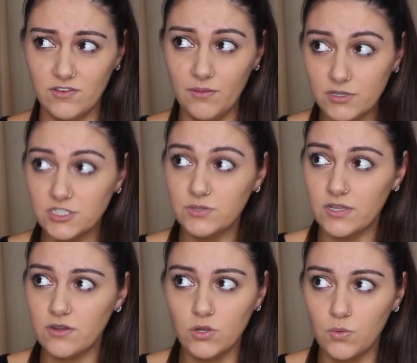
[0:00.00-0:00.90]
Remember she
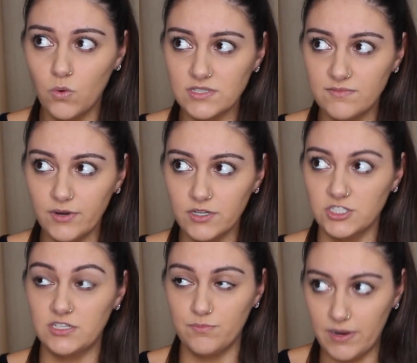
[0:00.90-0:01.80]
said, oh, your water's
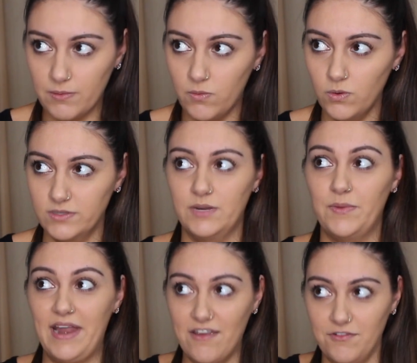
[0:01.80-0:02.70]
unbroken. She had to break my waters and it
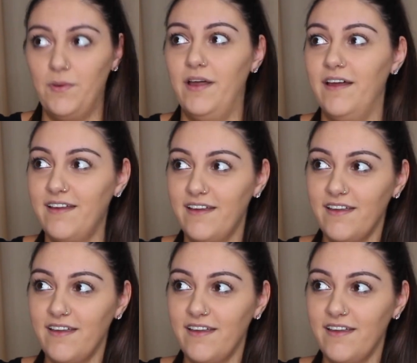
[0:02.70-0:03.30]
went everywhere.